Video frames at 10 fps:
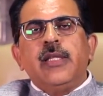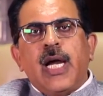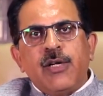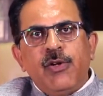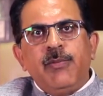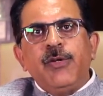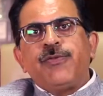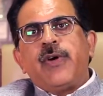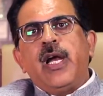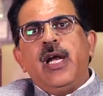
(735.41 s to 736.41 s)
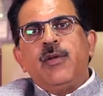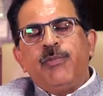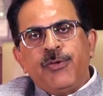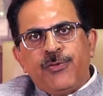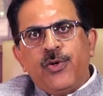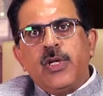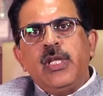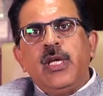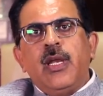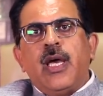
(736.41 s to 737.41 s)
that will be filed before
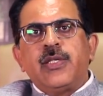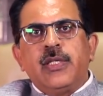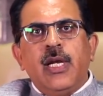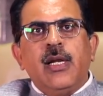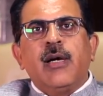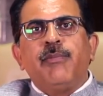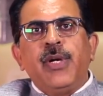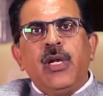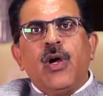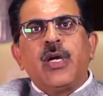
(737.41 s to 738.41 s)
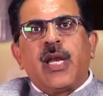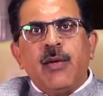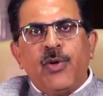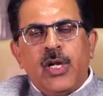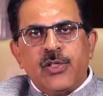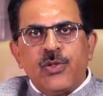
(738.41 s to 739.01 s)
the National Company Law Tribunal.